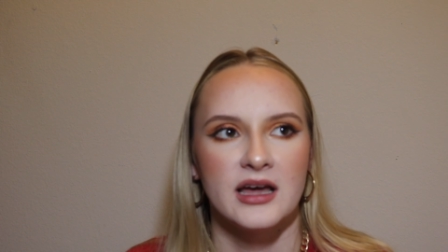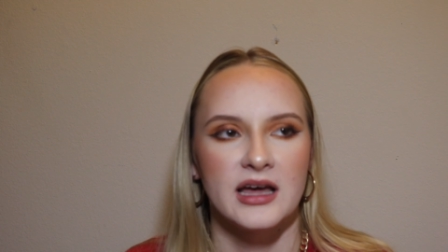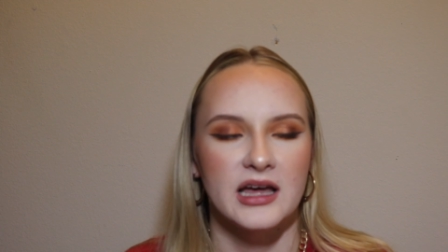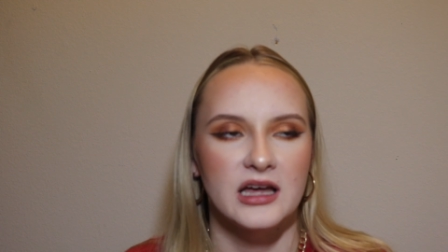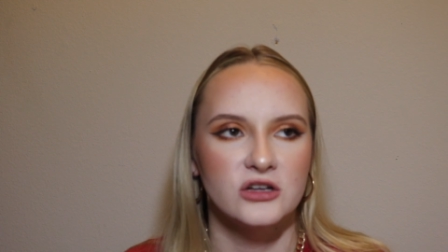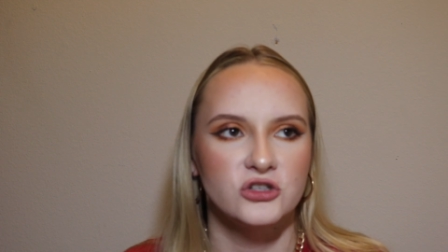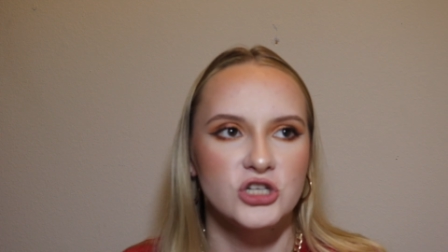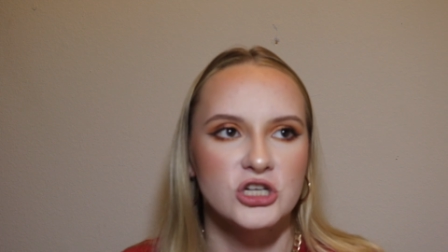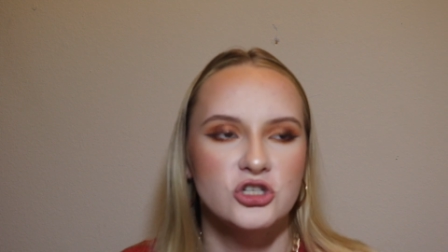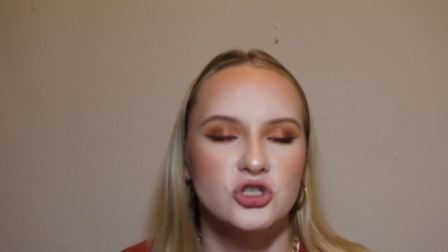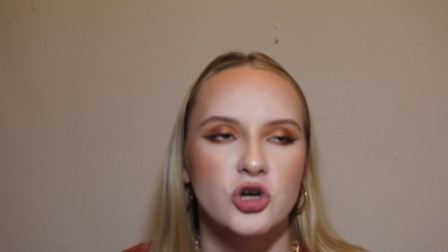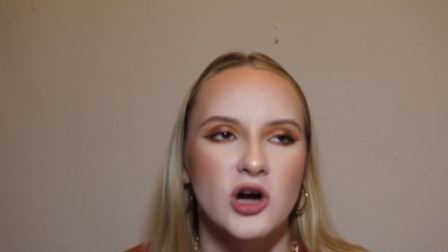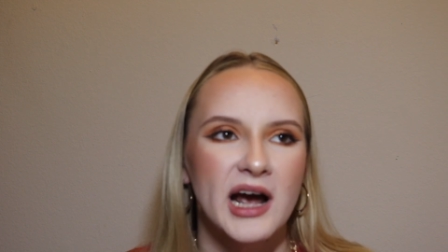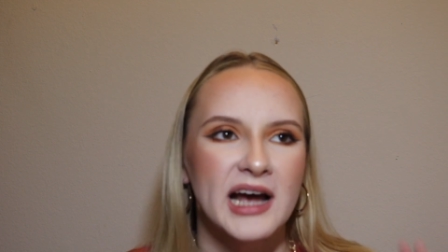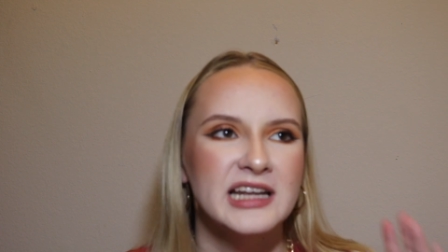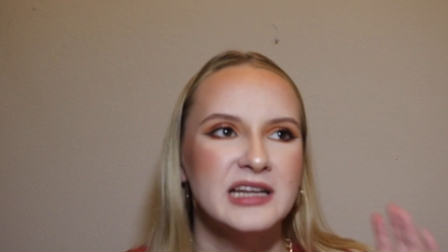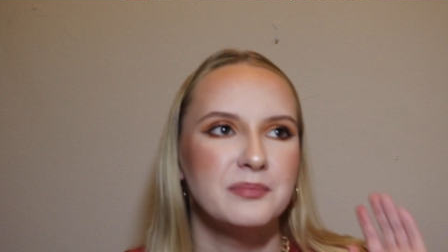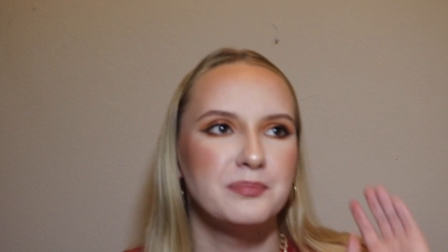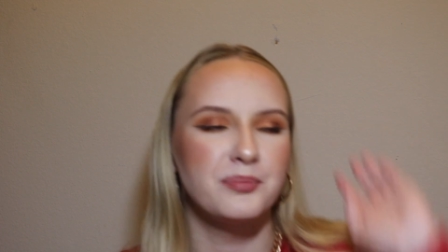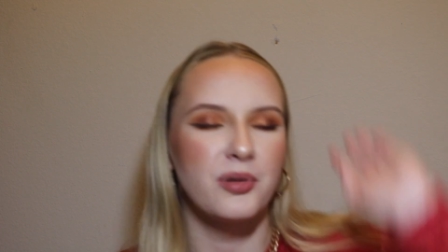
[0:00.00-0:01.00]
and she
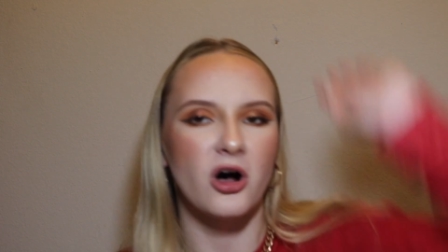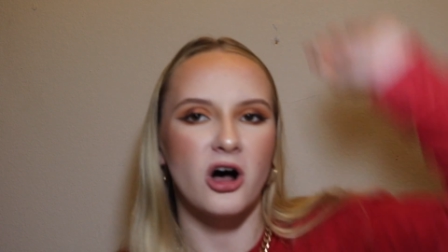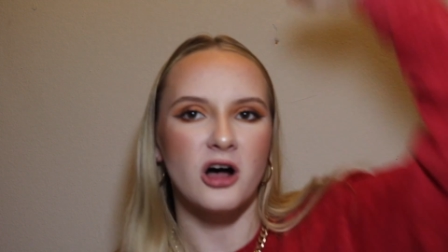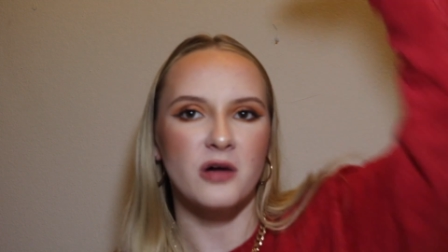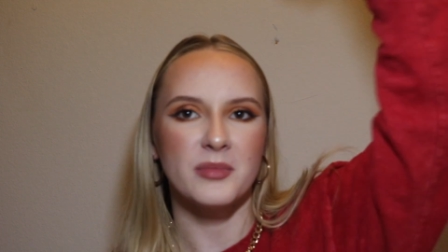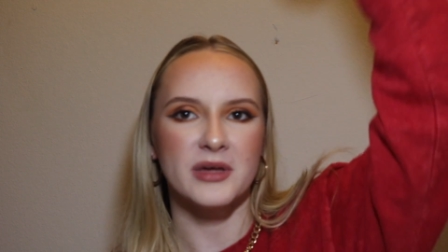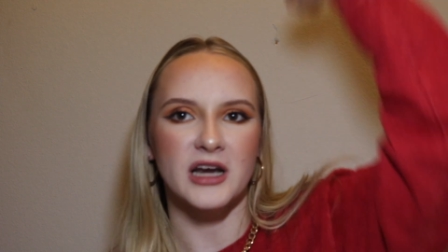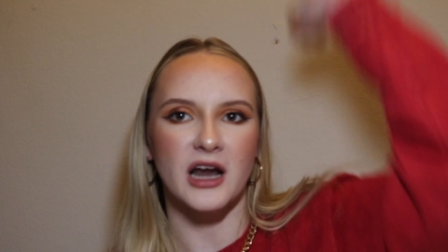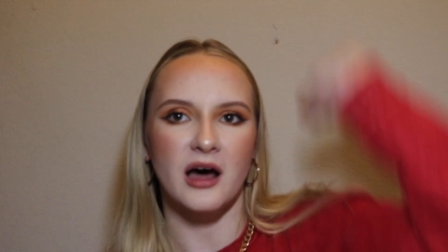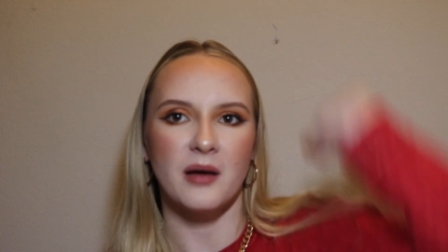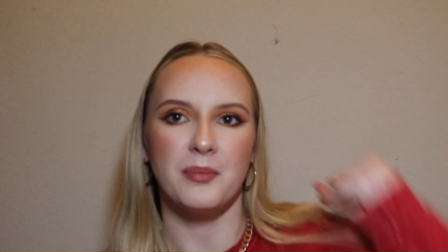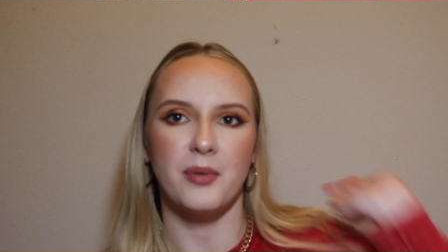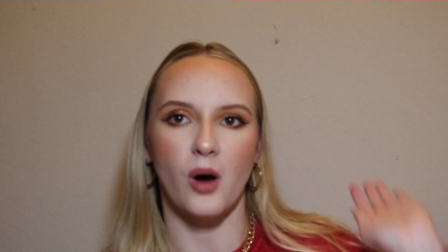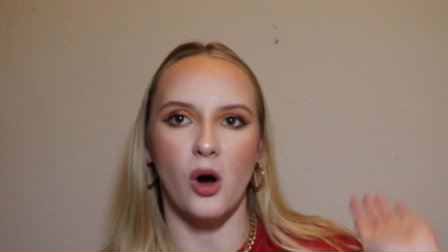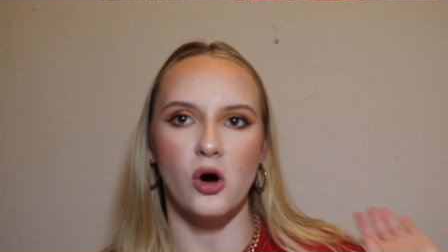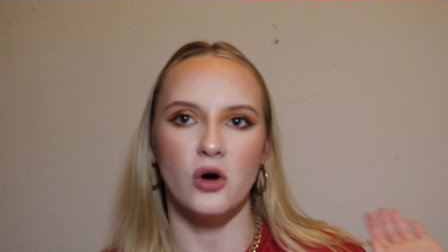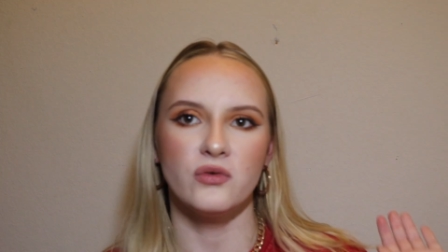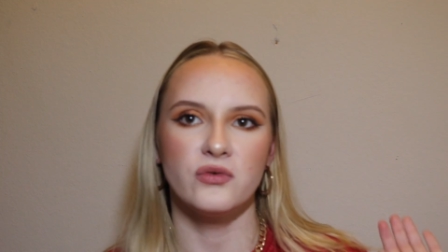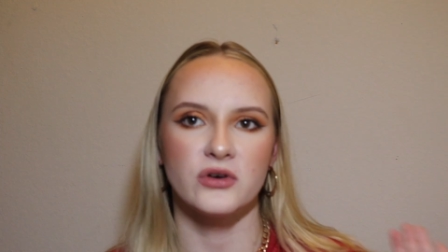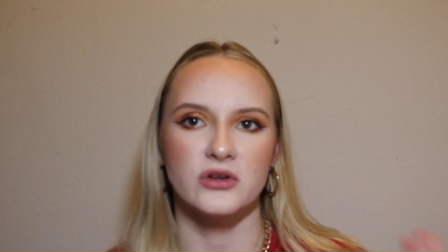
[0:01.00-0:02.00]
tried to palm it up
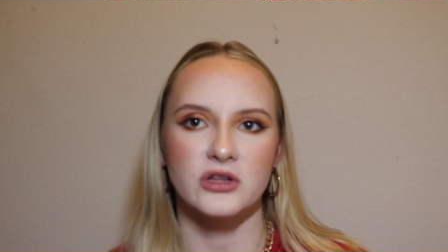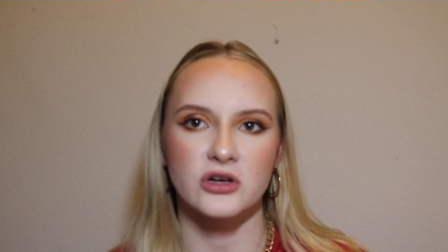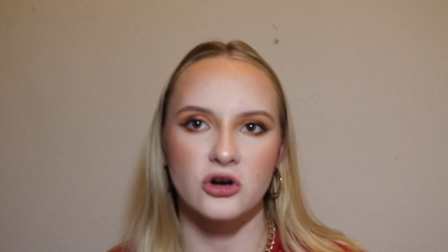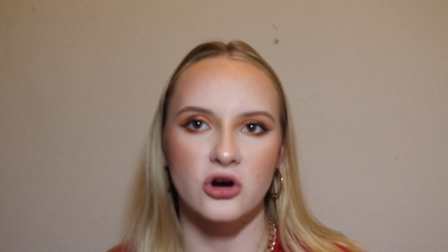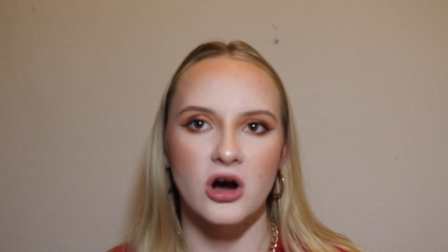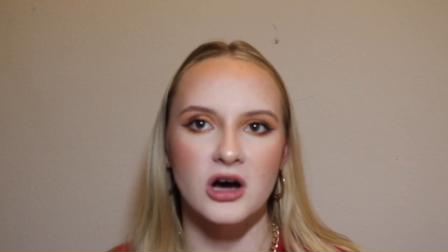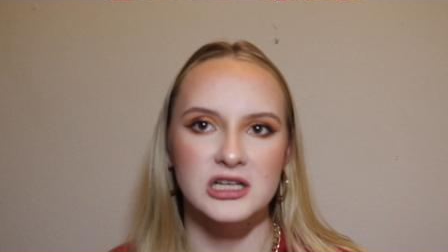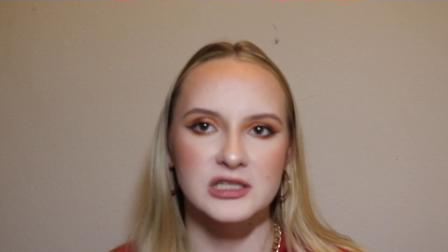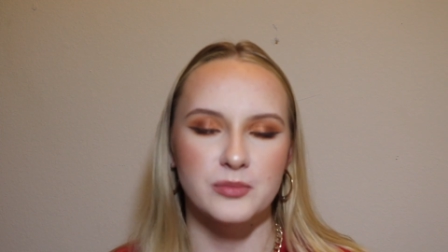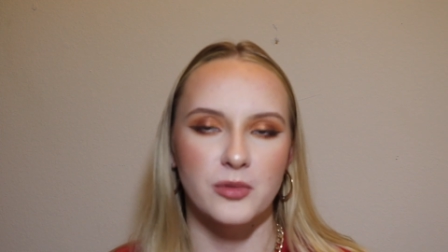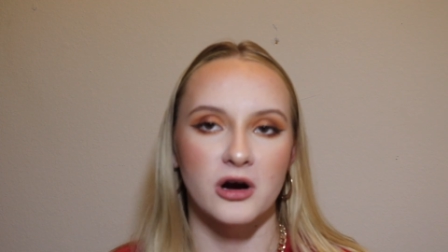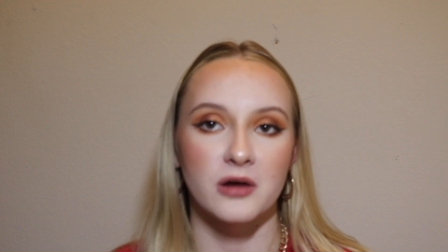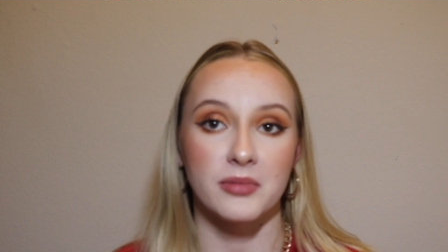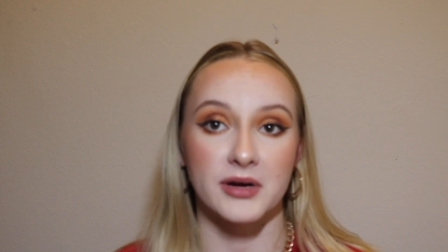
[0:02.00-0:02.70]
over the crossbar,